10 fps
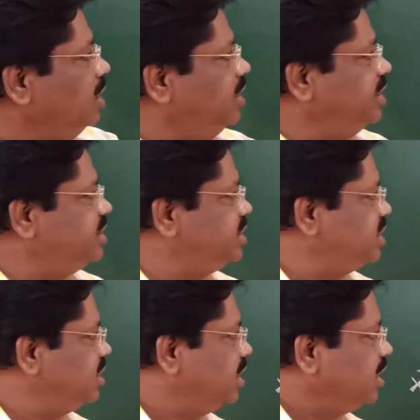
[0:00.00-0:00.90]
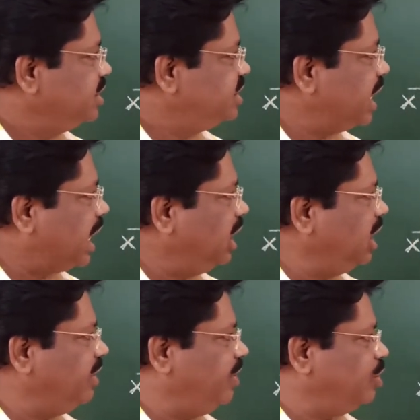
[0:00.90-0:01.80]
these
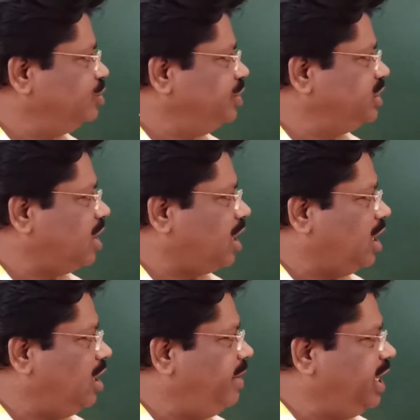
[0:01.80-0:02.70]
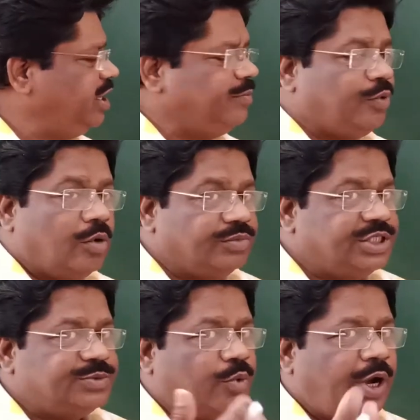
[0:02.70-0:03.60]
secondary waves which are emitting from
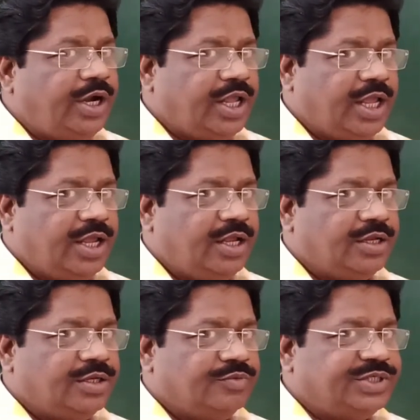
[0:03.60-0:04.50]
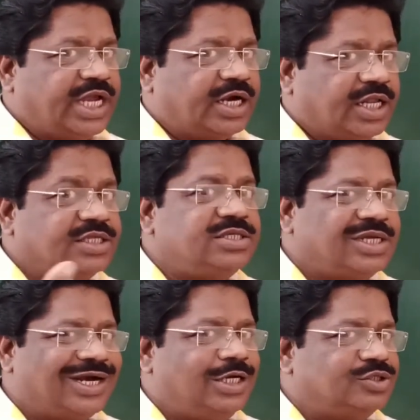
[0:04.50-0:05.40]
this point A, which act as a
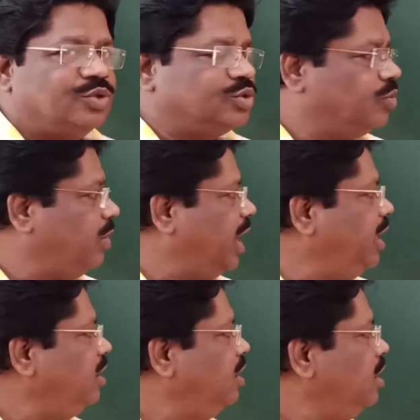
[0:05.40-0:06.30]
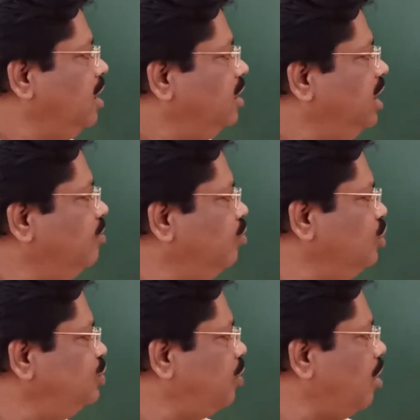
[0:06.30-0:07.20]
secondary source of light, they
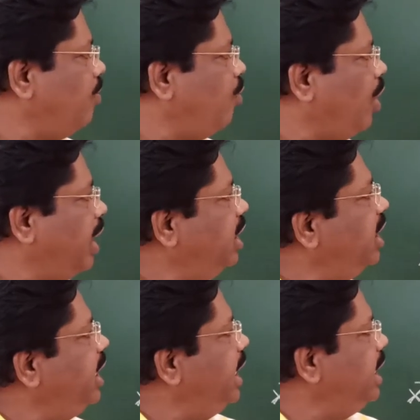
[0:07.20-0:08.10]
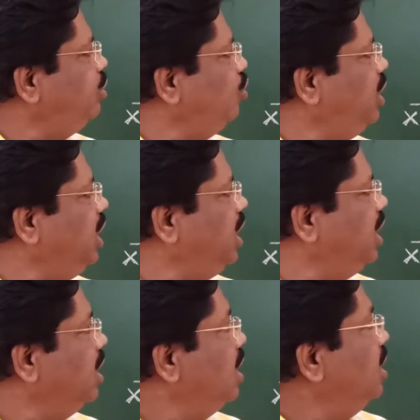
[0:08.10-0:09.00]
move from point A to D